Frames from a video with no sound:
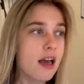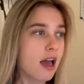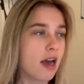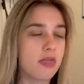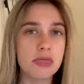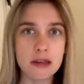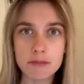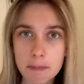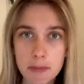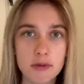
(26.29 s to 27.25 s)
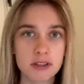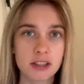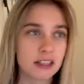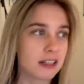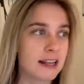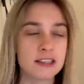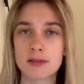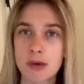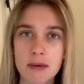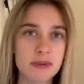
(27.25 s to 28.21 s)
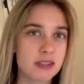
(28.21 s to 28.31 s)
And then reports that the Glazers
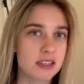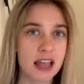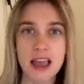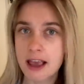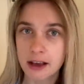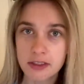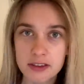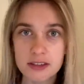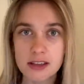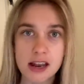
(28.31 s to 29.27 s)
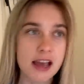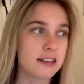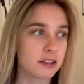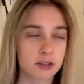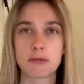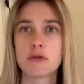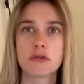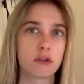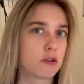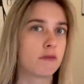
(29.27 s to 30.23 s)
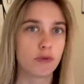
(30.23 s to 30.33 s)
might be staying, and this delay is a
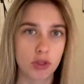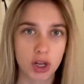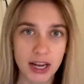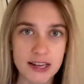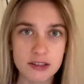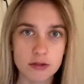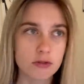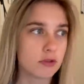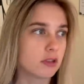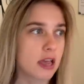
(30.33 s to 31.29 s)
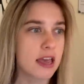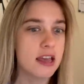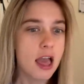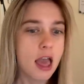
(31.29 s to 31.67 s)
smokescreen for the Glazers to stay,